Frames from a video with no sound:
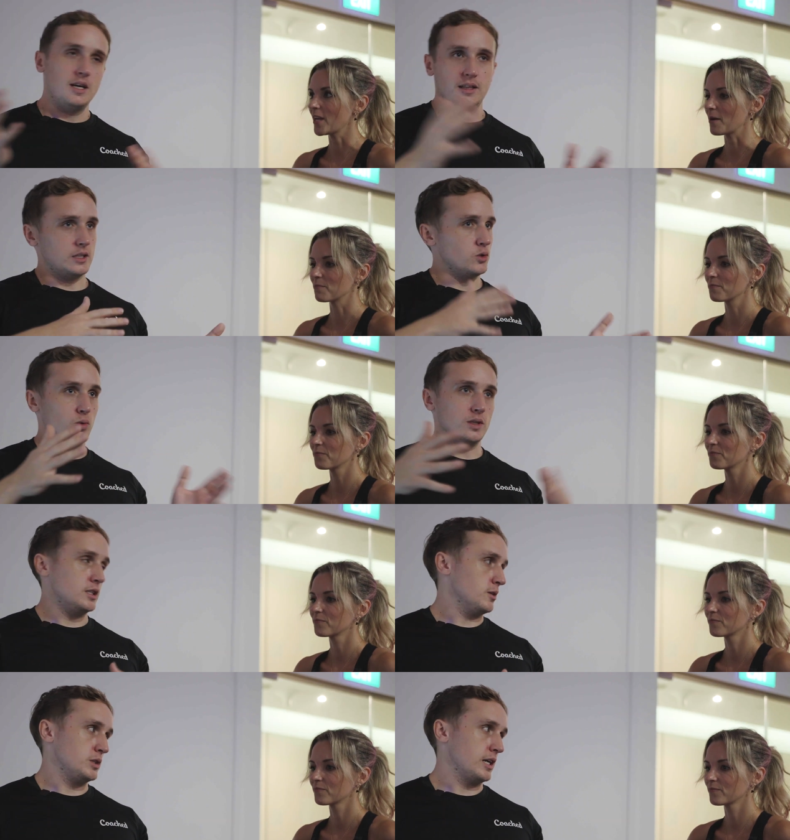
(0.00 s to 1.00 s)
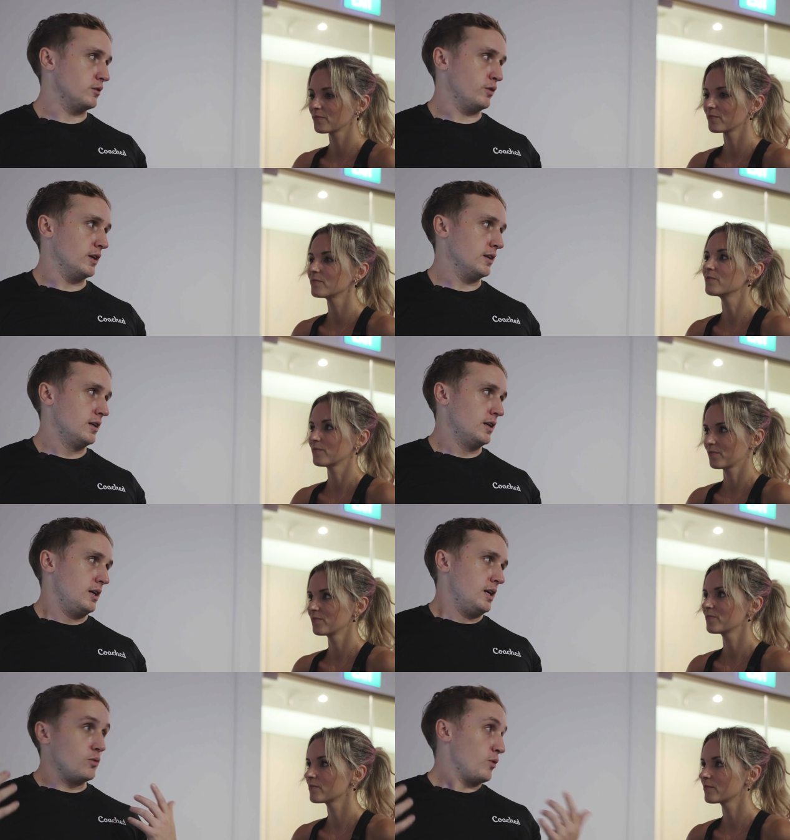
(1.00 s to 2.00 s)
Speaker 1: Yeah. That's always the objective here.
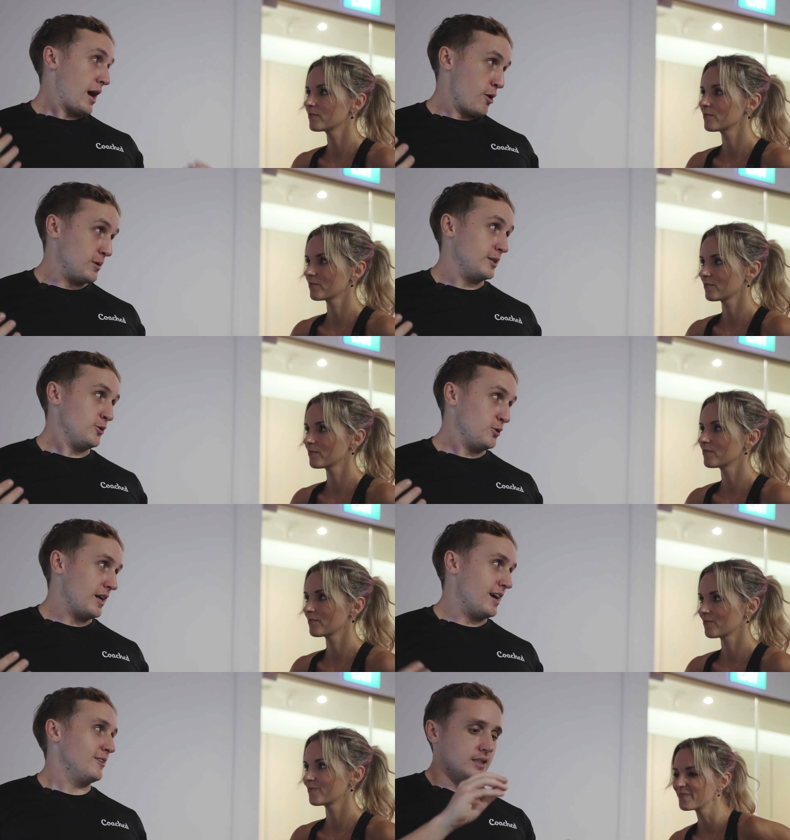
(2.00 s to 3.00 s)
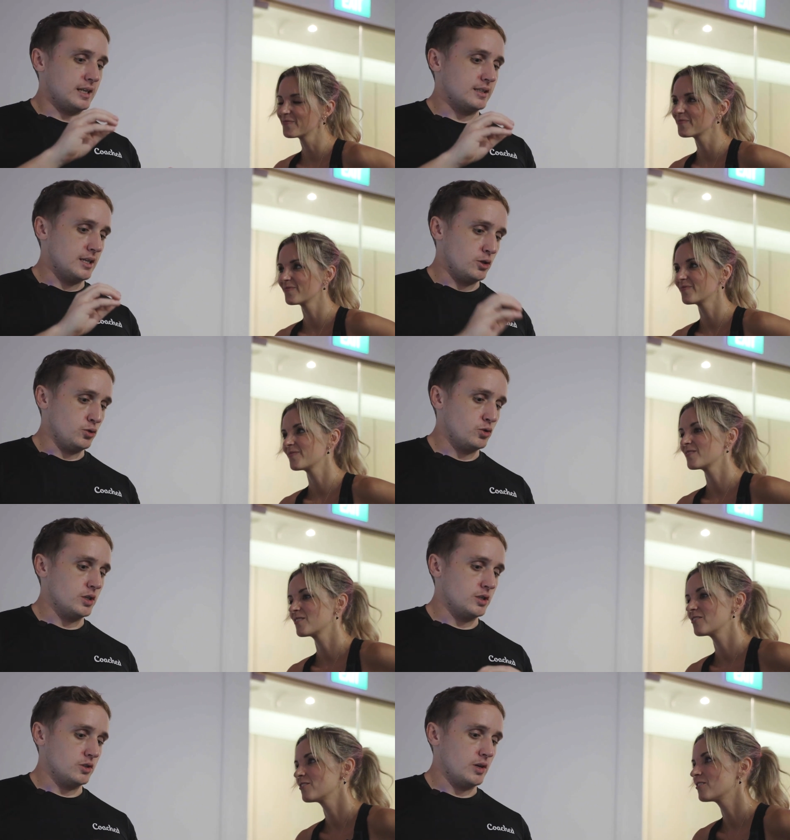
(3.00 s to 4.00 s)
How we do that is, like I say, your
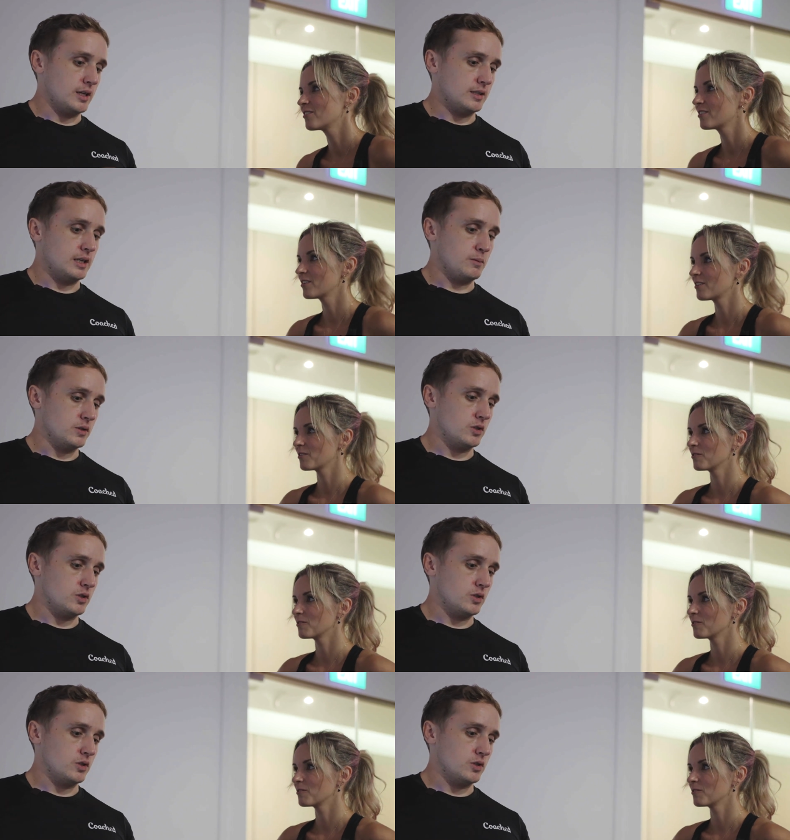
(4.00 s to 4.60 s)
nutrition, training, sleep, and